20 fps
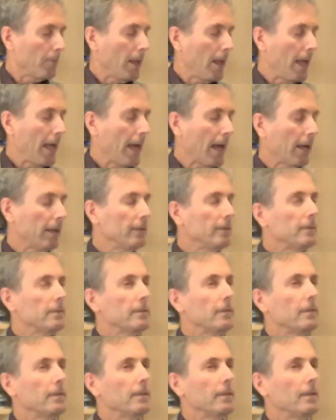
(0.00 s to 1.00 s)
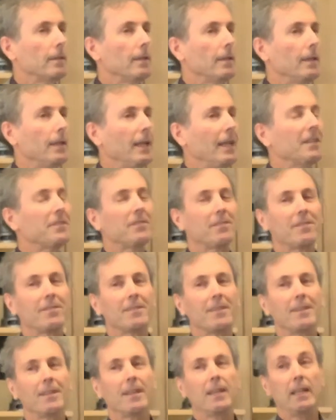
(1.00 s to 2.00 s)
And it's
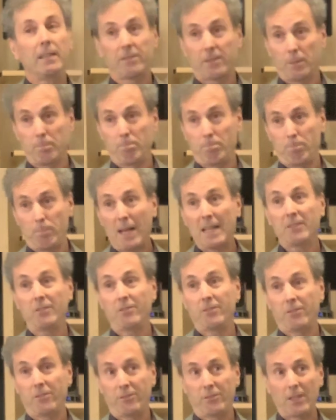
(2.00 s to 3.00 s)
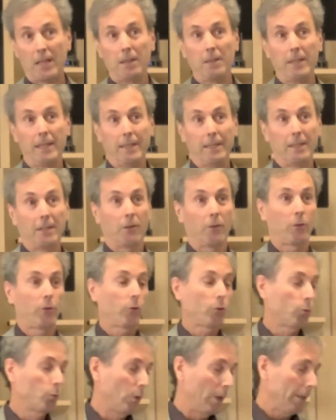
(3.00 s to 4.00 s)
a best-selling
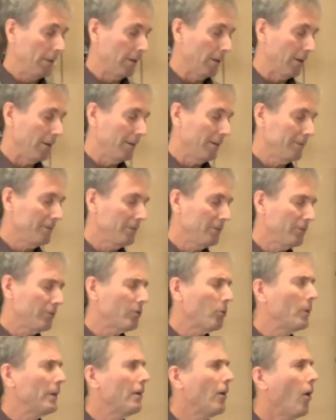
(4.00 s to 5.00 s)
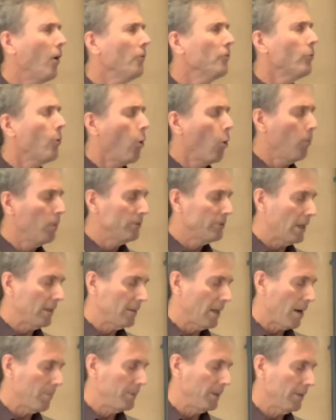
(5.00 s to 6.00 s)
thriller, so it also opens our
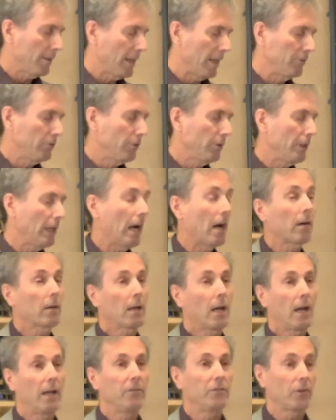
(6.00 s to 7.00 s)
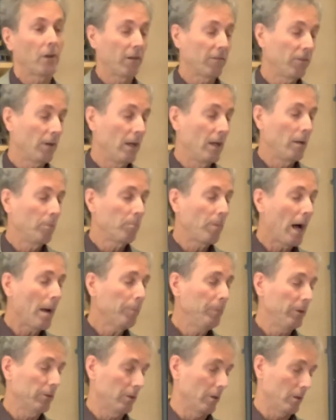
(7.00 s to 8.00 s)
topic then to the archives of
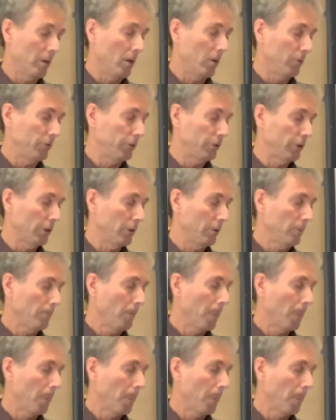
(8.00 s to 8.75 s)
popular culture,